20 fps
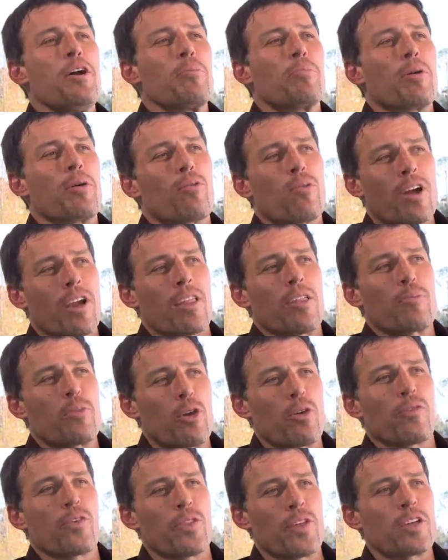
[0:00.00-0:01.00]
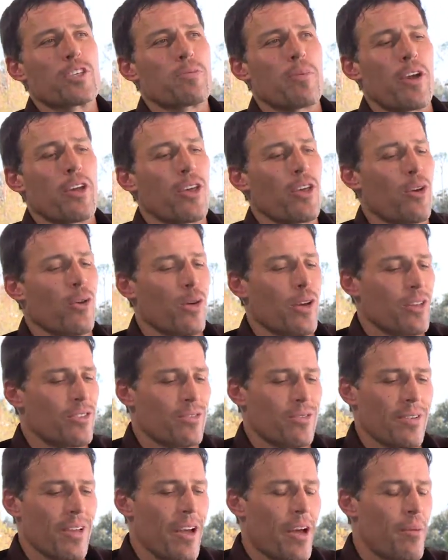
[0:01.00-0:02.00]
But one of the beautiful things about you
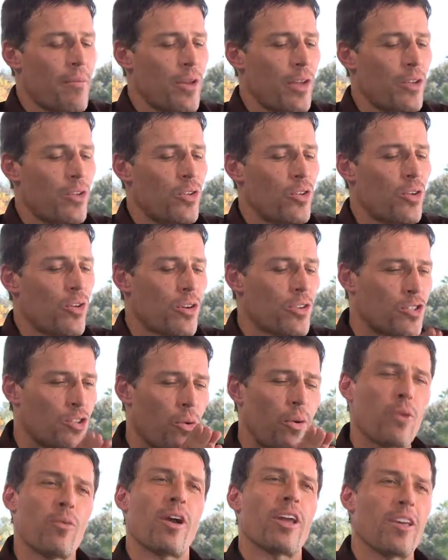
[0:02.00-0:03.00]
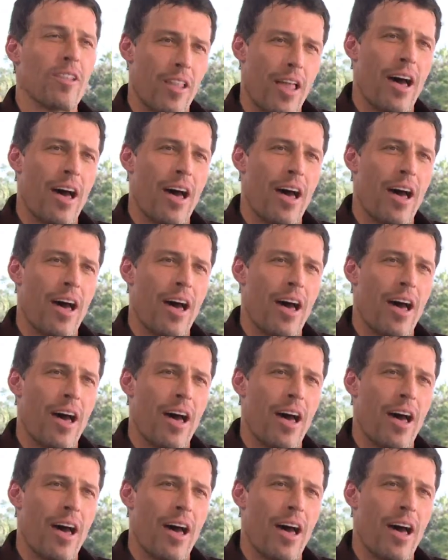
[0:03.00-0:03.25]
is, I mean, you're doing what you